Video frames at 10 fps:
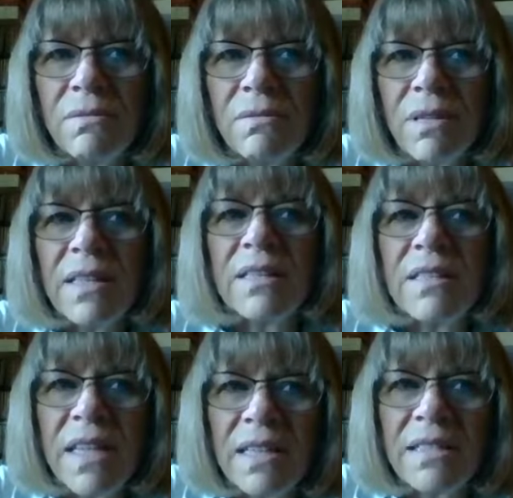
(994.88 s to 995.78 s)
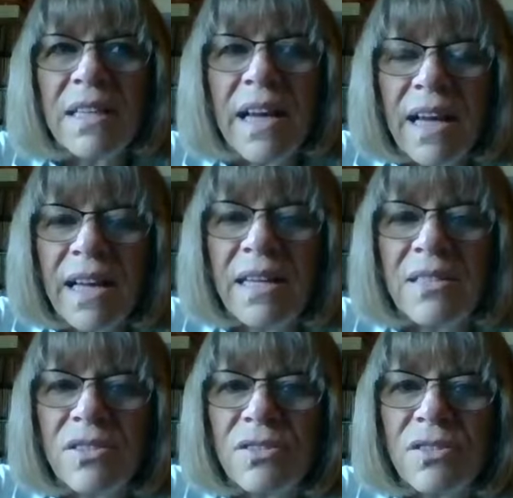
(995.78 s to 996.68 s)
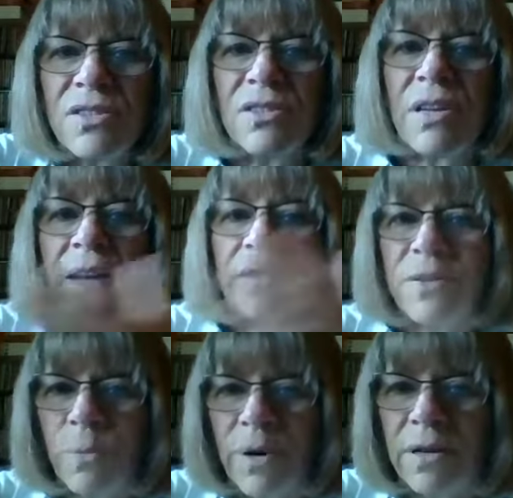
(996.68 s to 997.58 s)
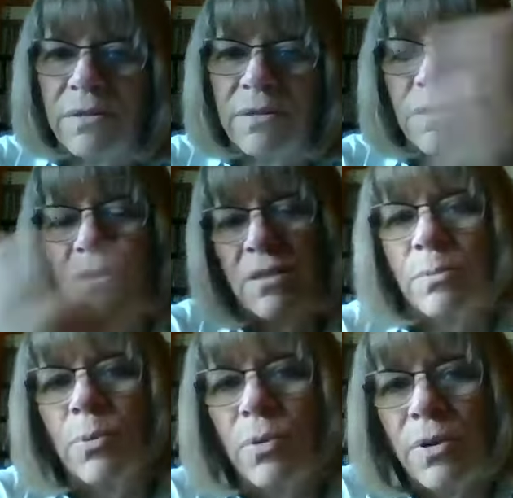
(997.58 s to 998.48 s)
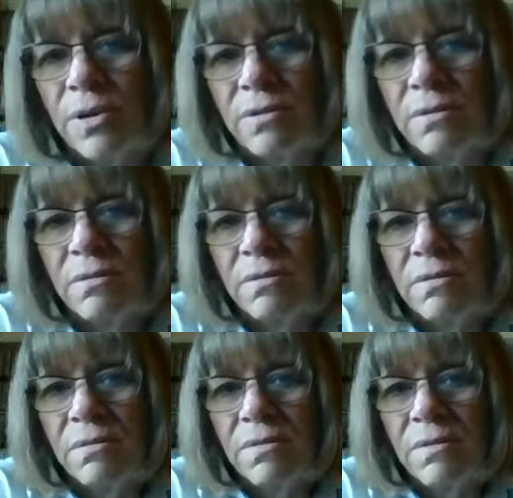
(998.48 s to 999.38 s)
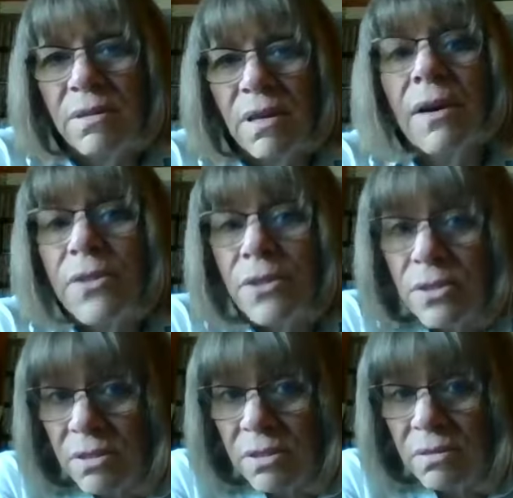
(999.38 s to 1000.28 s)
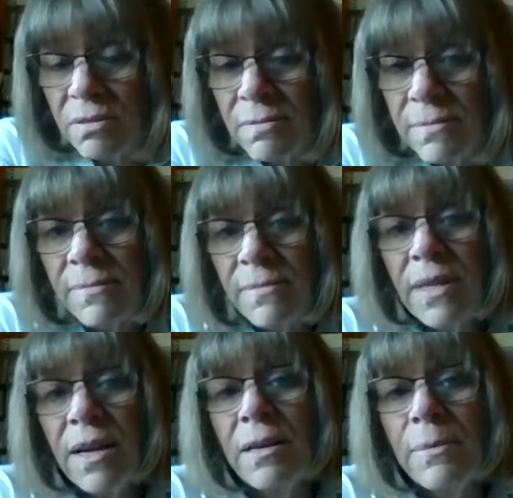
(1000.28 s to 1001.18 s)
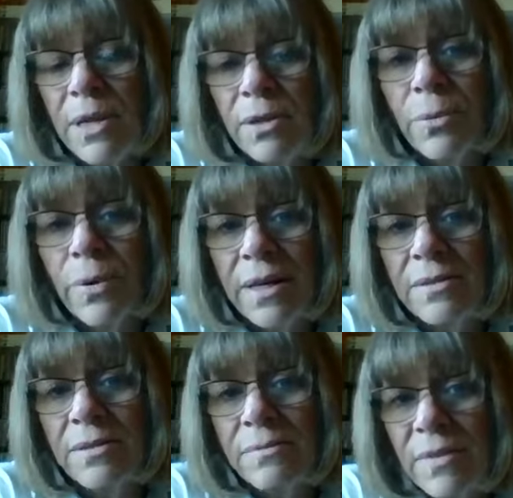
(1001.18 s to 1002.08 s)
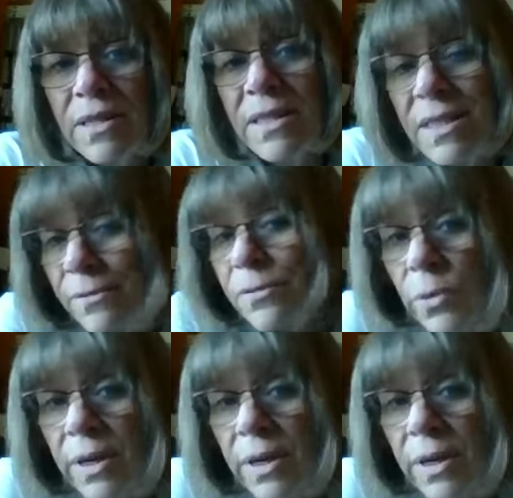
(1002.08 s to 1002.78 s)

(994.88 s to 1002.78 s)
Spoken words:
extending a hand to elsewhere to support others in a bigger way, in a different way.